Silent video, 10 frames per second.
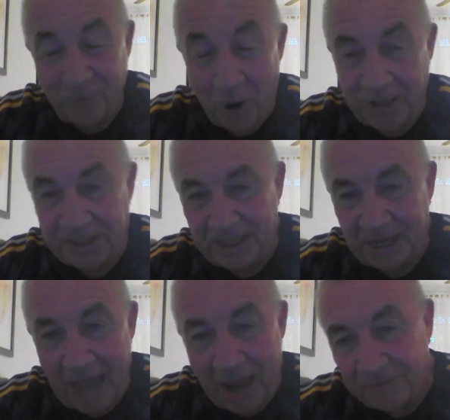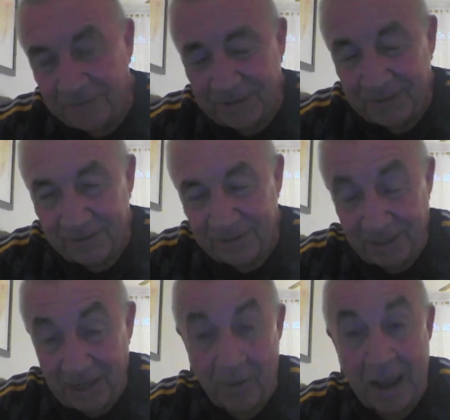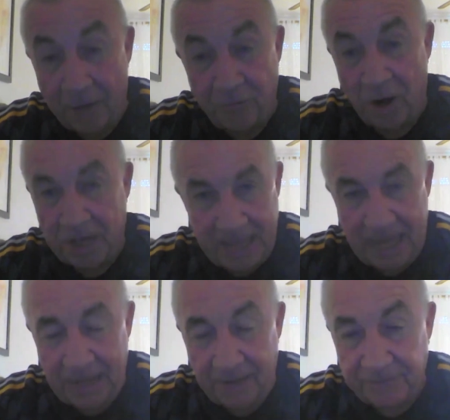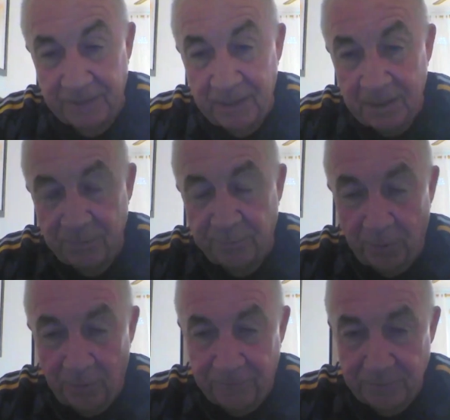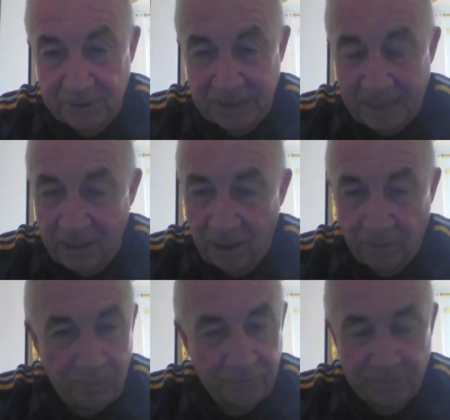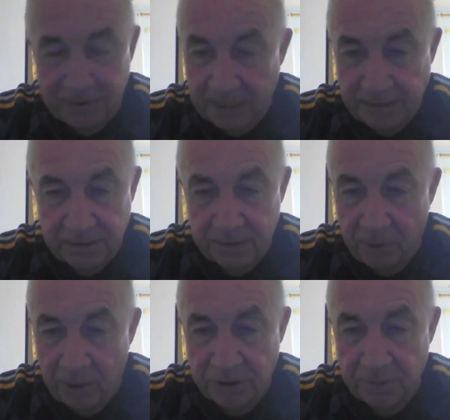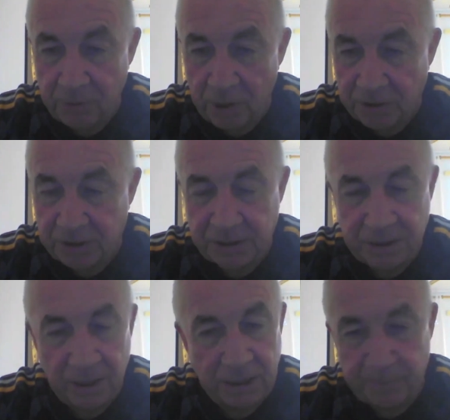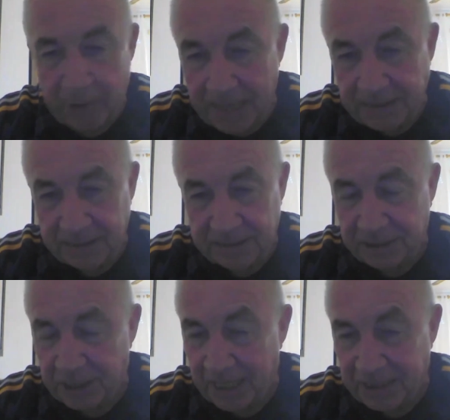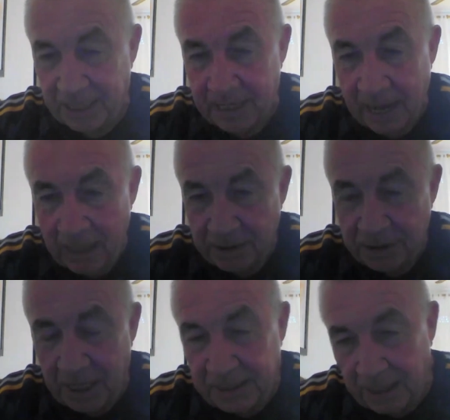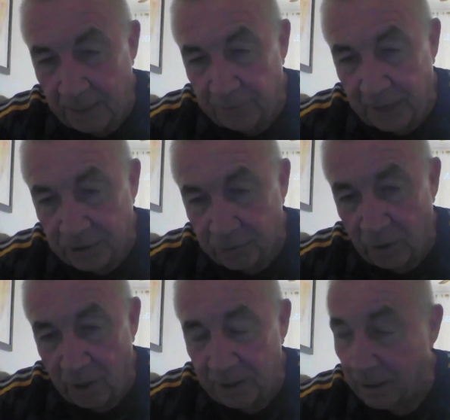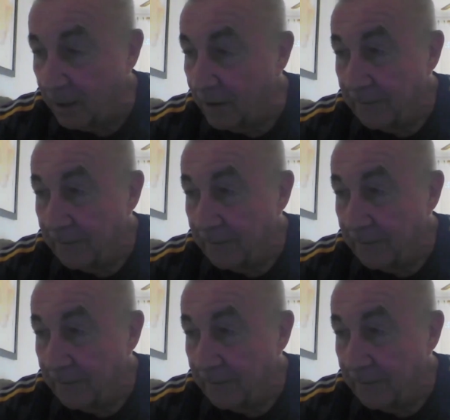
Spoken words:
right to left. You know, our right, their left. The ball from long ball from Sanderson to Marshi. Marshi turns, pays it to JJ. JJ breaks right,